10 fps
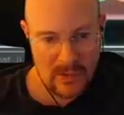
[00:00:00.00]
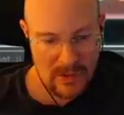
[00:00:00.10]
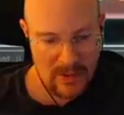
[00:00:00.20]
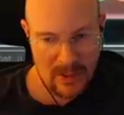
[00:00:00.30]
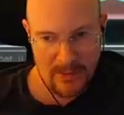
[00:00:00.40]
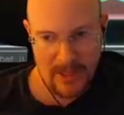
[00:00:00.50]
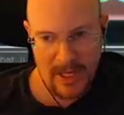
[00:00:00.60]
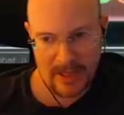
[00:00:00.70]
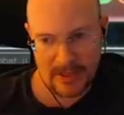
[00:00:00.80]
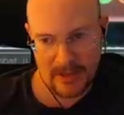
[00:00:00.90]
Alright, I'm gonna
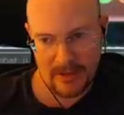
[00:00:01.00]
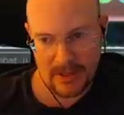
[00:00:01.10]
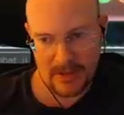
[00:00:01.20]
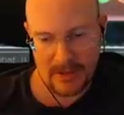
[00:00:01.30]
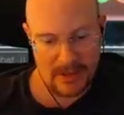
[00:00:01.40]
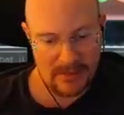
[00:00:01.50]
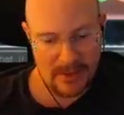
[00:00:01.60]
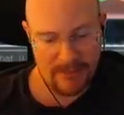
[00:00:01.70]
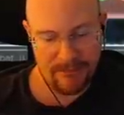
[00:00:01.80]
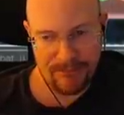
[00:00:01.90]
hack his cloaking so he doesn't
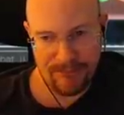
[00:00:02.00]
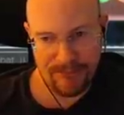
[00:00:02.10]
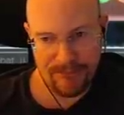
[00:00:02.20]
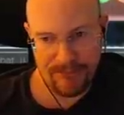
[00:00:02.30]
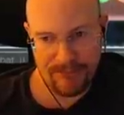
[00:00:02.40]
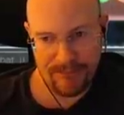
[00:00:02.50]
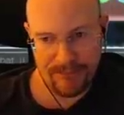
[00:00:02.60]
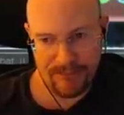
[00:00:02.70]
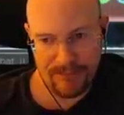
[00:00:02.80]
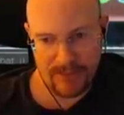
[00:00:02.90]
run.
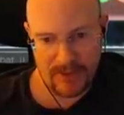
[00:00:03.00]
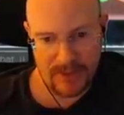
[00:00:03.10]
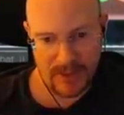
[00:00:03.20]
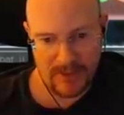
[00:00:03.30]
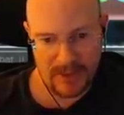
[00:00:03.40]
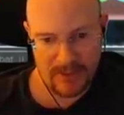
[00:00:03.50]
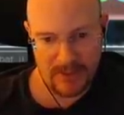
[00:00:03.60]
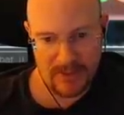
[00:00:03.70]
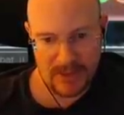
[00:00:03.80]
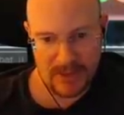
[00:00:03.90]
I feel like if I don't
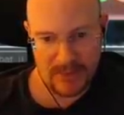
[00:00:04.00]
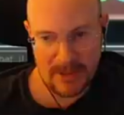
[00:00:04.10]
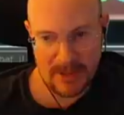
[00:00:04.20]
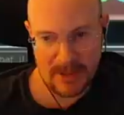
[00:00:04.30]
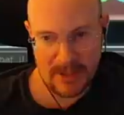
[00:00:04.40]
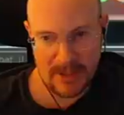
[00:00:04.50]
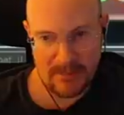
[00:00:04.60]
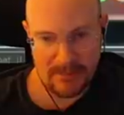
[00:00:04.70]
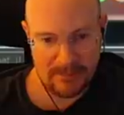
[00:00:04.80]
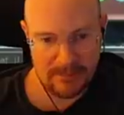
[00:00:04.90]
do this, I might not get him.